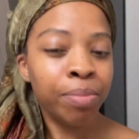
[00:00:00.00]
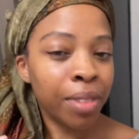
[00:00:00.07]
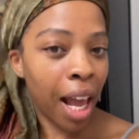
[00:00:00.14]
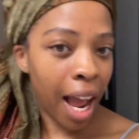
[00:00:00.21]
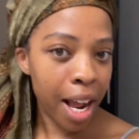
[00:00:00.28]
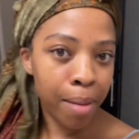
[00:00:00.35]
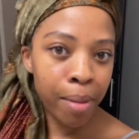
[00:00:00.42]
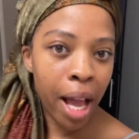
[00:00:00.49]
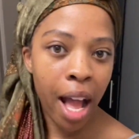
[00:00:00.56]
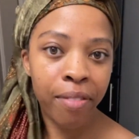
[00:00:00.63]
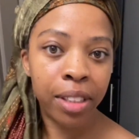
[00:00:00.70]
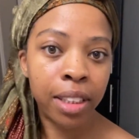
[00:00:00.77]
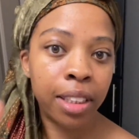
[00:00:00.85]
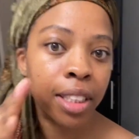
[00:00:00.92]
I am
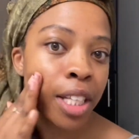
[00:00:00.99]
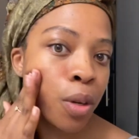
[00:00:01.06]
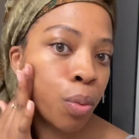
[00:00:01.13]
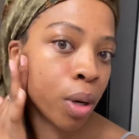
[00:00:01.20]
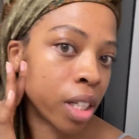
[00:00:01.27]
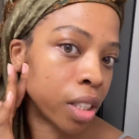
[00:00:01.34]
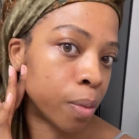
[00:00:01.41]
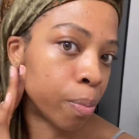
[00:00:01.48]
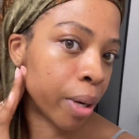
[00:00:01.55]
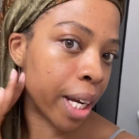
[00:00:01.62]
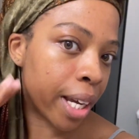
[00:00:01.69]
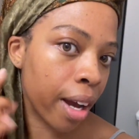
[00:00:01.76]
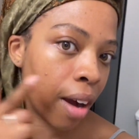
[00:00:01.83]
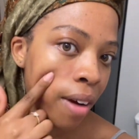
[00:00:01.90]
having the worst
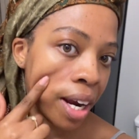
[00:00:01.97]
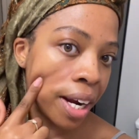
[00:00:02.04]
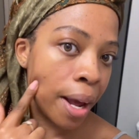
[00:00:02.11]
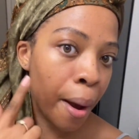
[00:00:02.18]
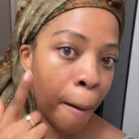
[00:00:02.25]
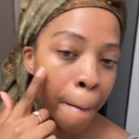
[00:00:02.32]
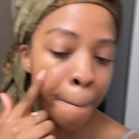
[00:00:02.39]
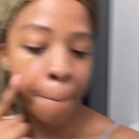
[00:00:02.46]
breakout right now.